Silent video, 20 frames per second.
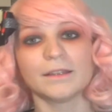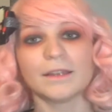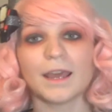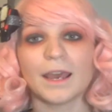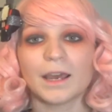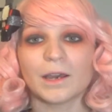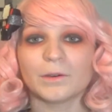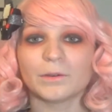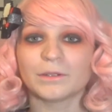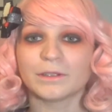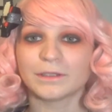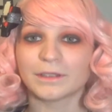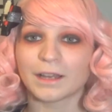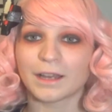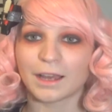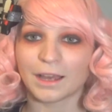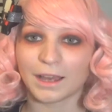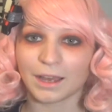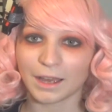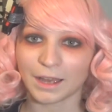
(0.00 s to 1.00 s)
Now,
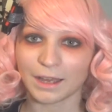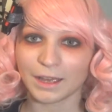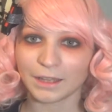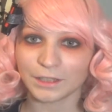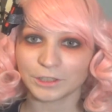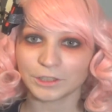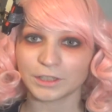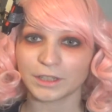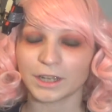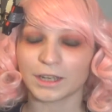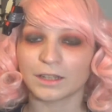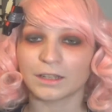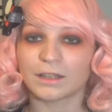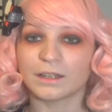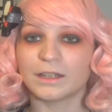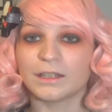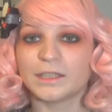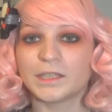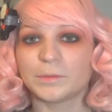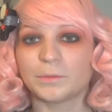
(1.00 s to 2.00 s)
I actually got a
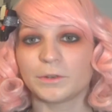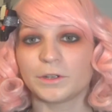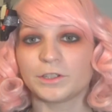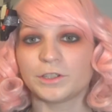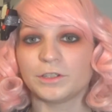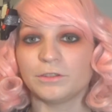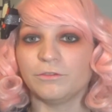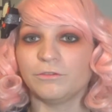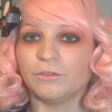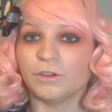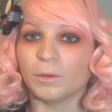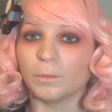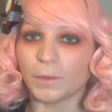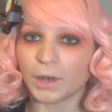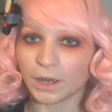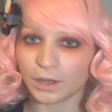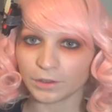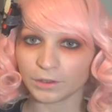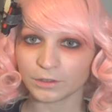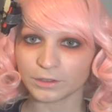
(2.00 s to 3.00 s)
lot of inspiration from
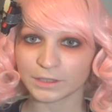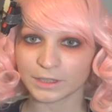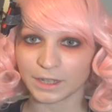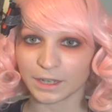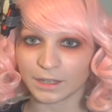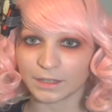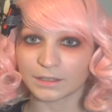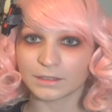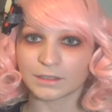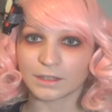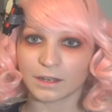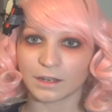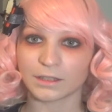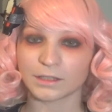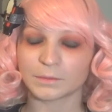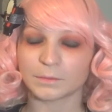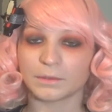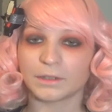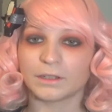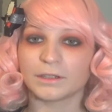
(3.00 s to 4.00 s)
other Sans
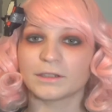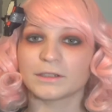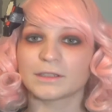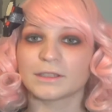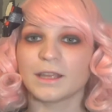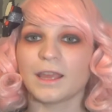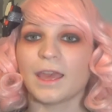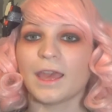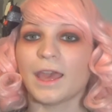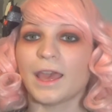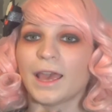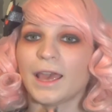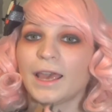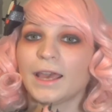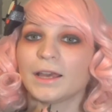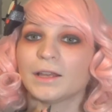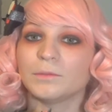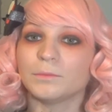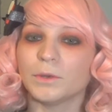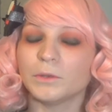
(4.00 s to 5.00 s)
cosplayers,
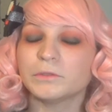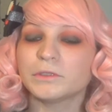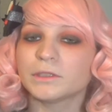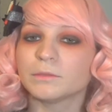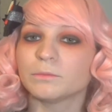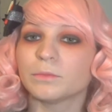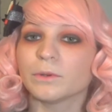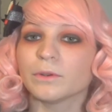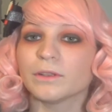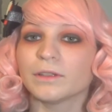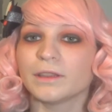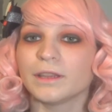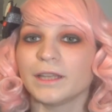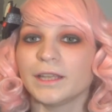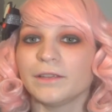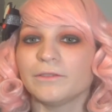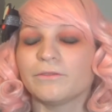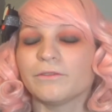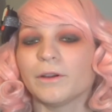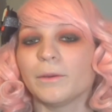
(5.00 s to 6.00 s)
and most
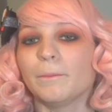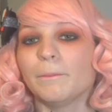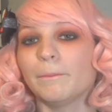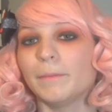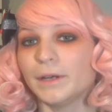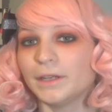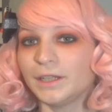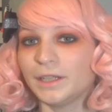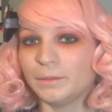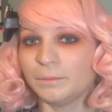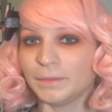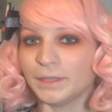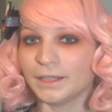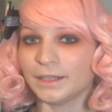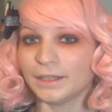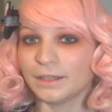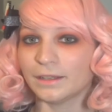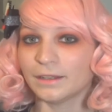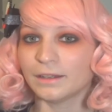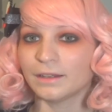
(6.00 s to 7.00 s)
importantly from Bunny
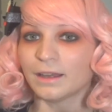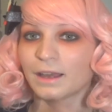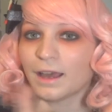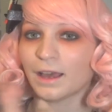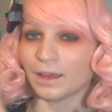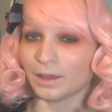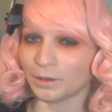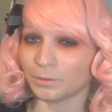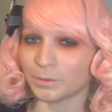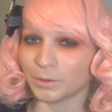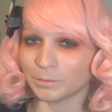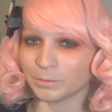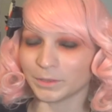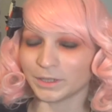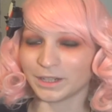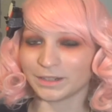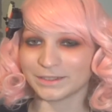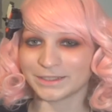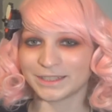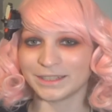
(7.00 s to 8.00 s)
Bee, I hope I'm
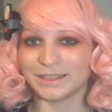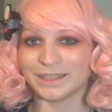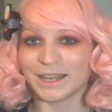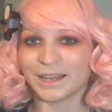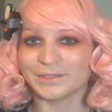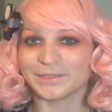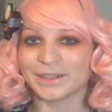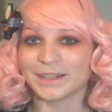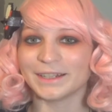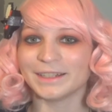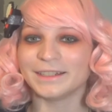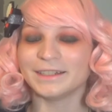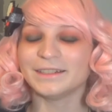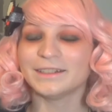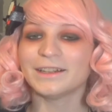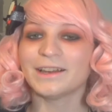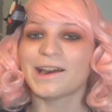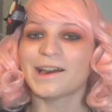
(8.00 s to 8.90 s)
pronouncing that right,